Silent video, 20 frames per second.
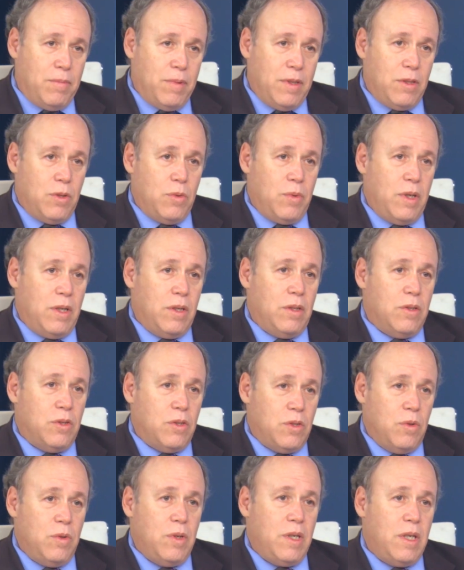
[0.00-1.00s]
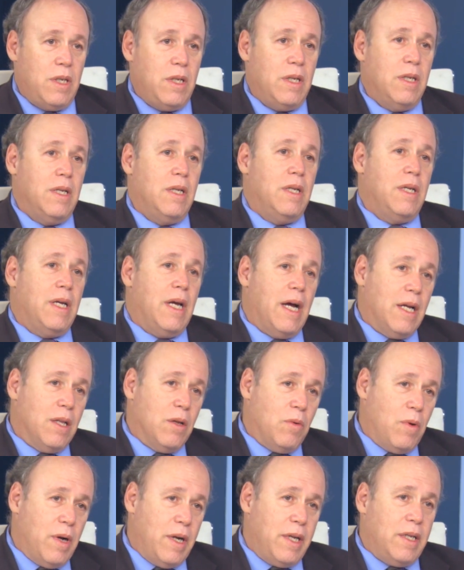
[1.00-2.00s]
between Sunni,
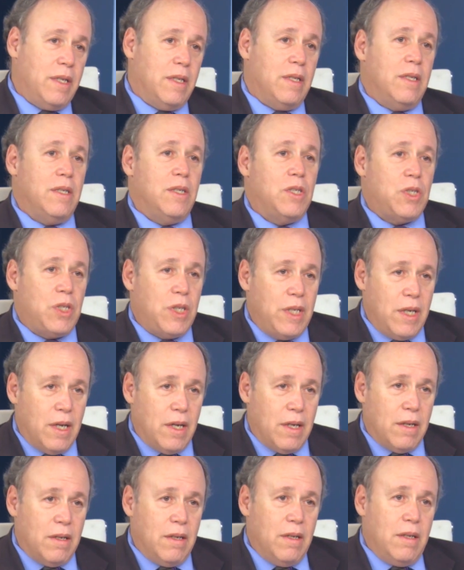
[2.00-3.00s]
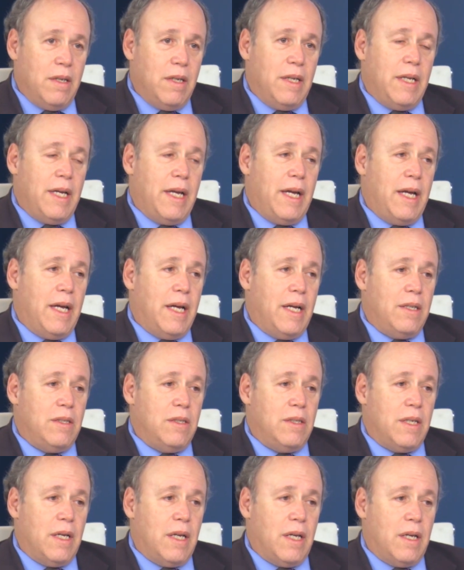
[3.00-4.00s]
Alawite, Shia,
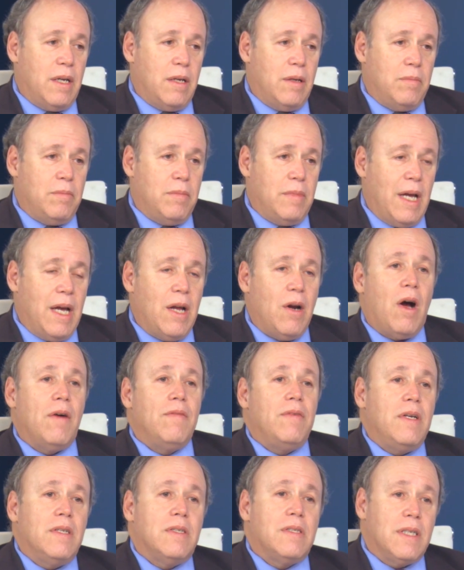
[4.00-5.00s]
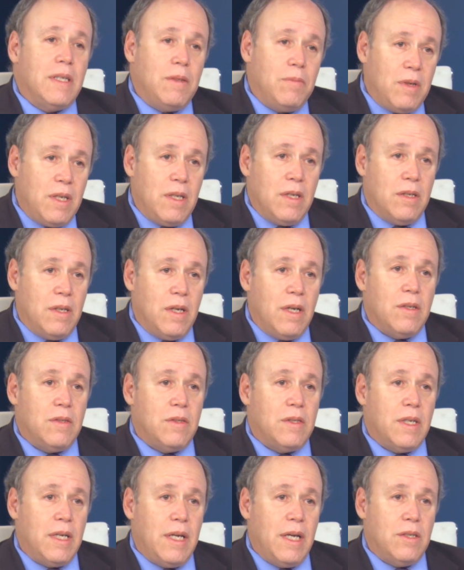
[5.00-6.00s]
and obviously me
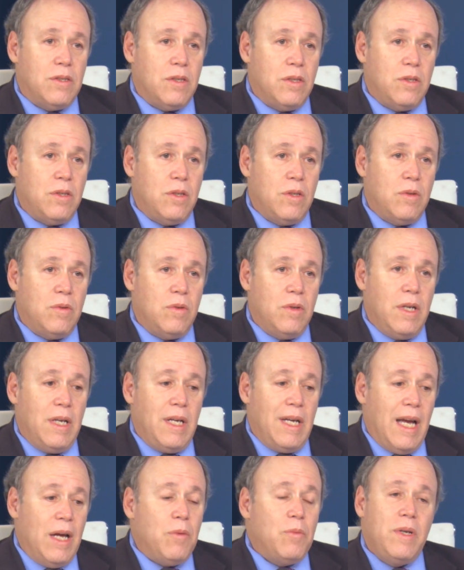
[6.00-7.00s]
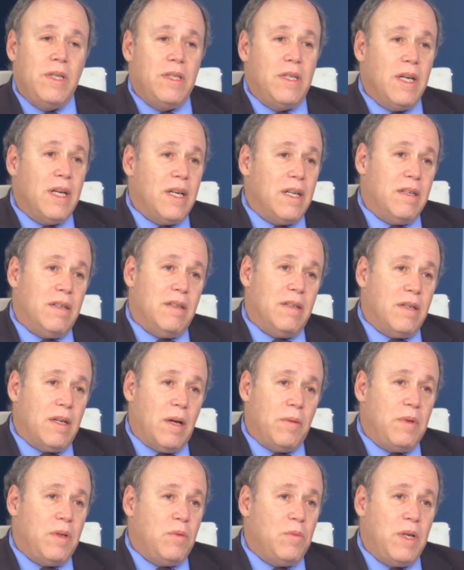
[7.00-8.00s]
as a Jew. And we did. I
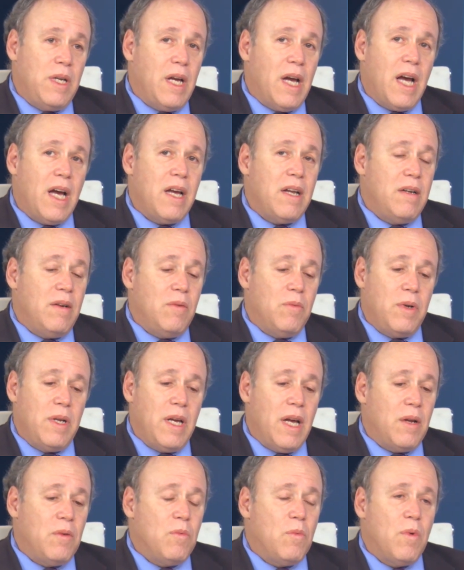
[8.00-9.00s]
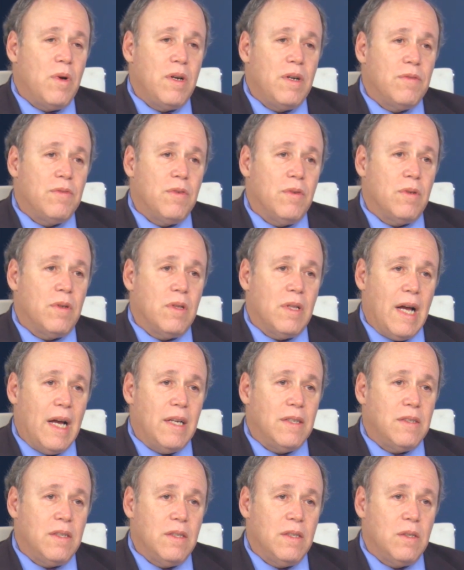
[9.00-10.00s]
mean, we had wonderful
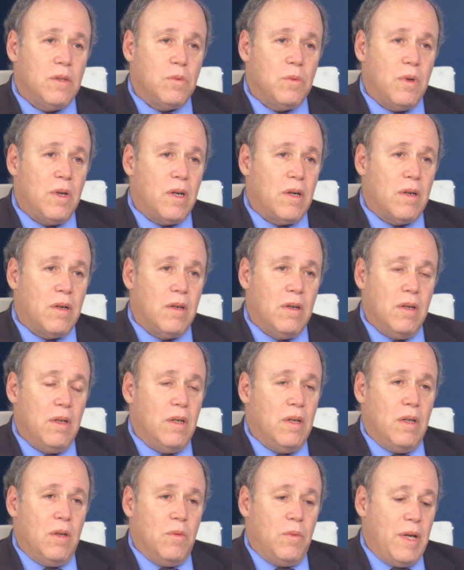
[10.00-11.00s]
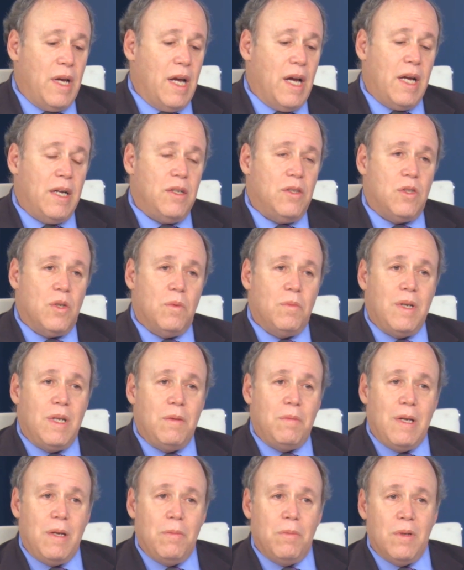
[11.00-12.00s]
classes where we had so many
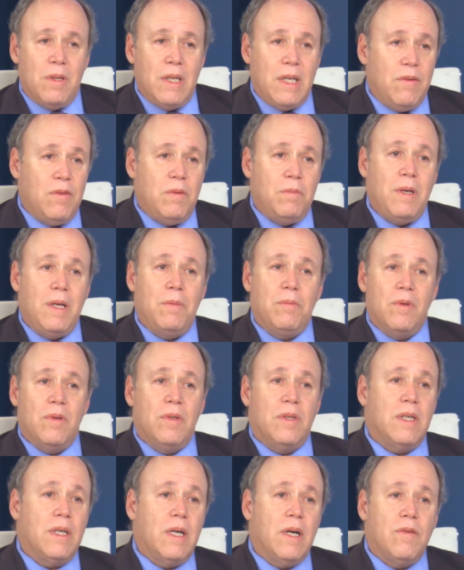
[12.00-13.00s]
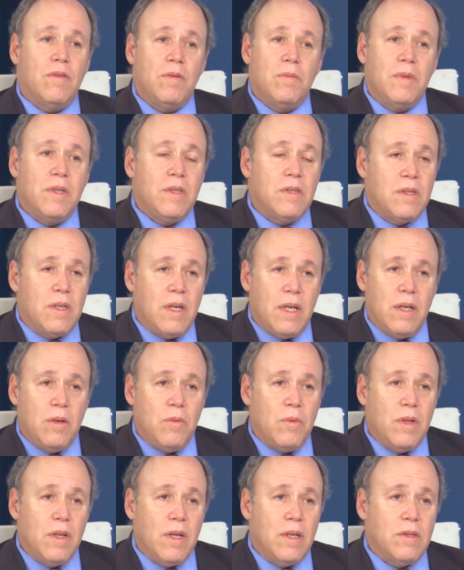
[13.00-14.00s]
people, even people in the government, studied
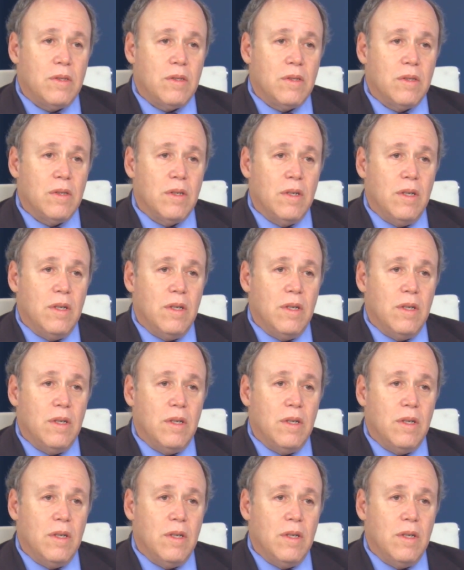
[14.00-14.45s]
with us.